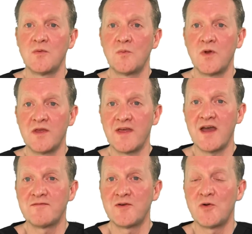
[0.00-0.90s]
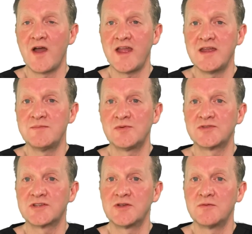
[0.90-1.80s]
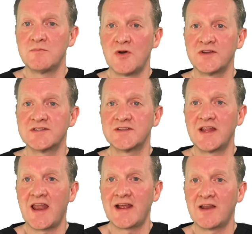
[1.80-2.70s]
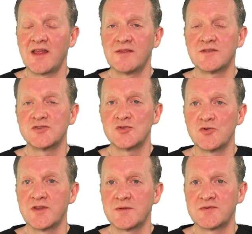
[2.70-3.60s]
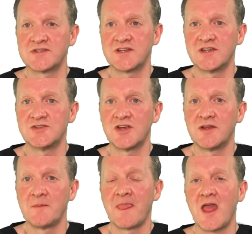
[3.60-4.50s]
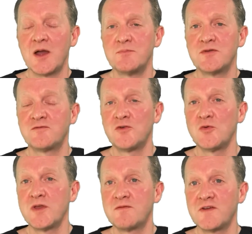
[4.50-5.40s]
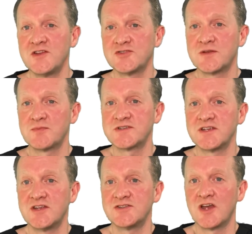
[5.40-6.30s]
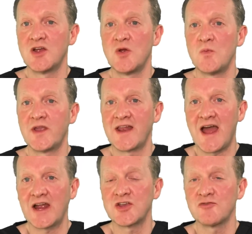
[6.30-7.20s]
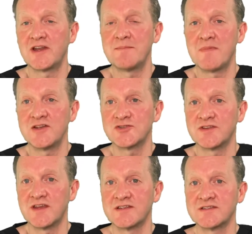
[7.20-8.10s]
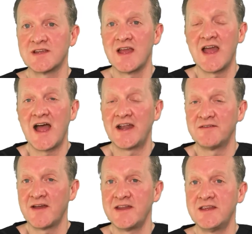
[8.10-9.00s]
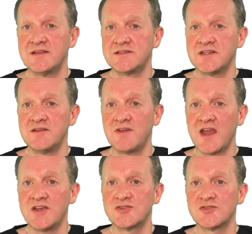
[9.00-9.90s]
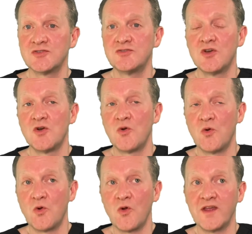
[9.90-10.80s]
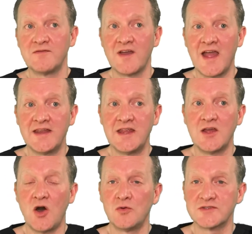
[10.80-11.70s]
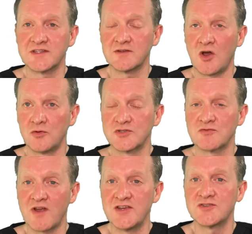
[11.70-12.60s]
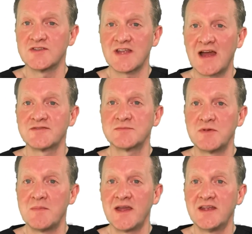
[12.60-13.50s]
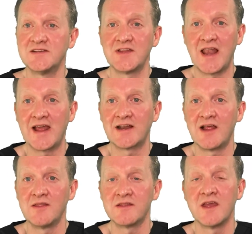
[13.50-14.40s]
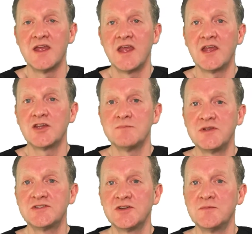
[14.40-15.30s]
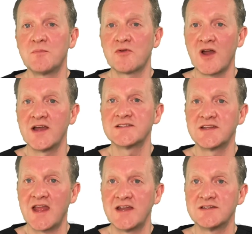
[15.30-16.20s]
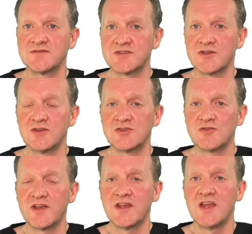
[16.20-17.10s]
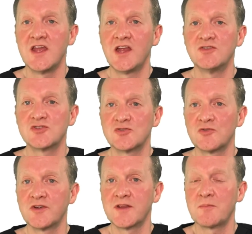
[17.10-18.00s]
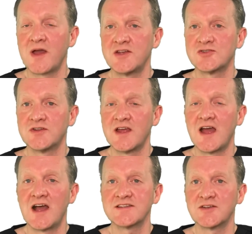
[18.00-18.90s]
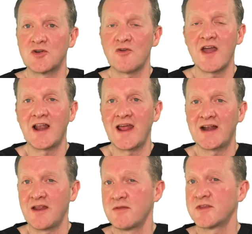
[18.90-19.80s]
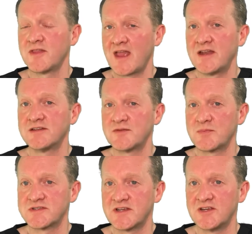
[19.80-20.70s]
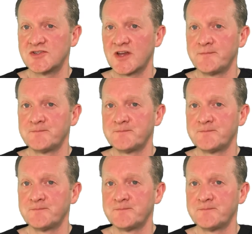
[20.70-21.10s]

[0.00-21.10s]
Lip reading: We are therefore able to monitor the leg length during the procedure, and before we finish the procedure, we can accurately measure this, and if any deviation or if any alterations have to be made in the leg length, it can be done prior to the end of surgery, ensuring the patient has the correct leg length at the end of the procedure.